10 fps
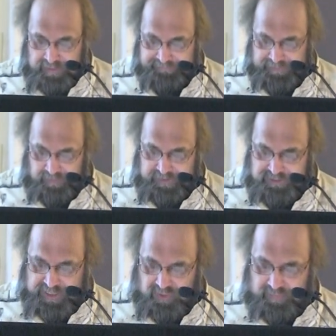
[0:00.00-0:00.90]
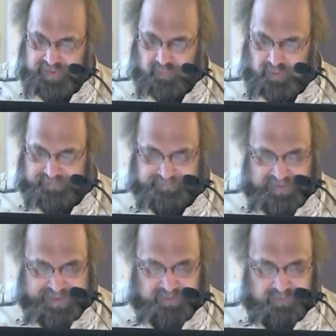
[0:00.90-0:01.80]
I felt much terribly
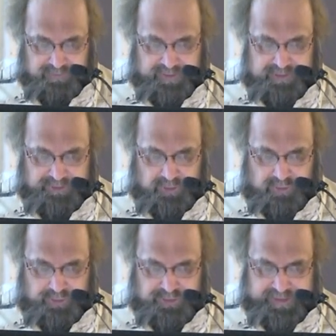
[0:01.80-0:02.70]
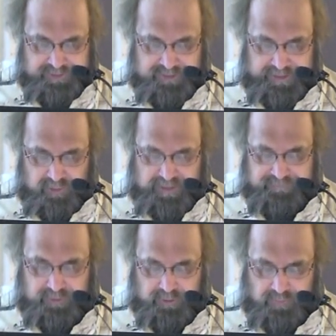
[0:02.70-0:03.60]
mortified at losing such a good chance to get
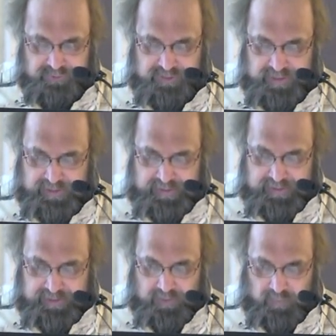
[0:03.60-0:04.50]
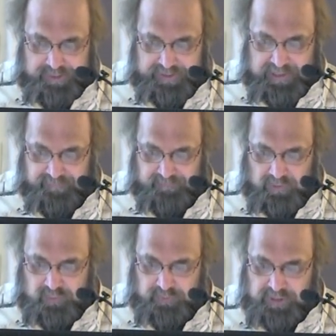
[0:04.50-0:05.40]
off the coast and wondered how
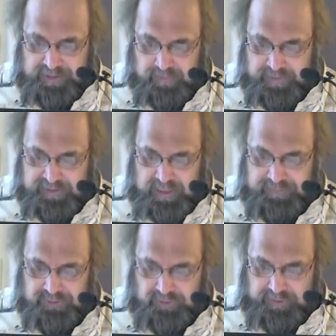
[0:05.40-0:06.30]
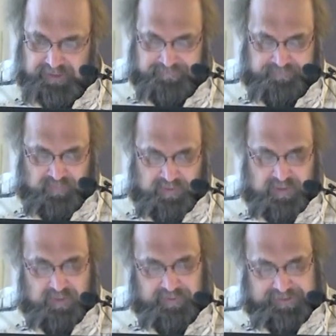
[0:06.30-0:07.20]
folks would talk about our returning.
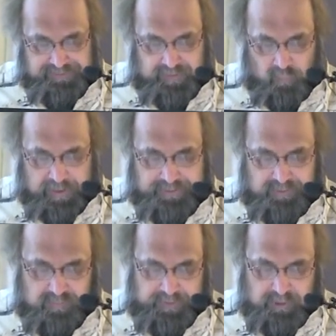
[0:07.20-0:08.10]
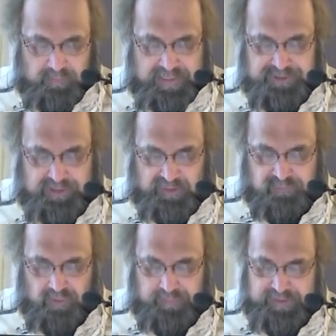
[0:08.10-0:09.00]
But let them wonder. We know
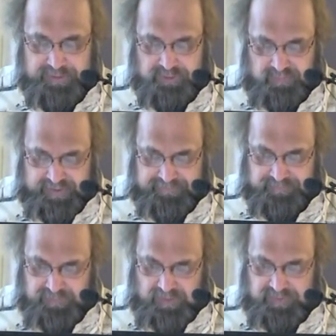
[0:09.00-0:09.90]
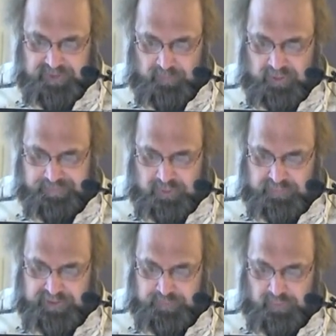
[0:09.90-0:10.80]
ourselves what we are doing. Every small
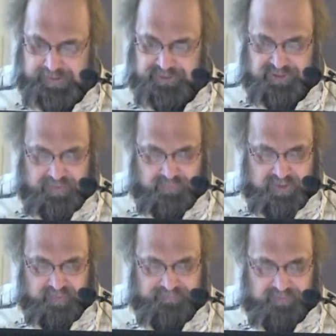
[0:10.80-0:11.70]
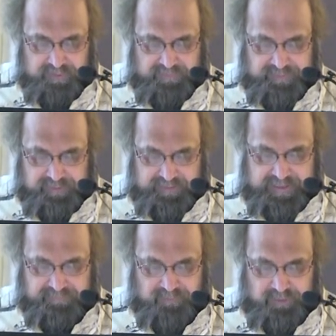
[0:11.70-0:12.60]
boat is put in somewhere before leaving the
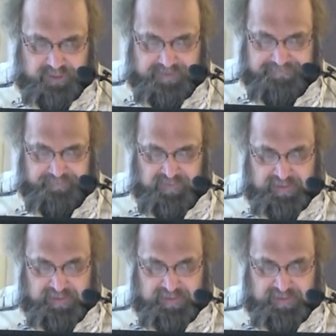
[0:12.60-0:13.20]
land for good.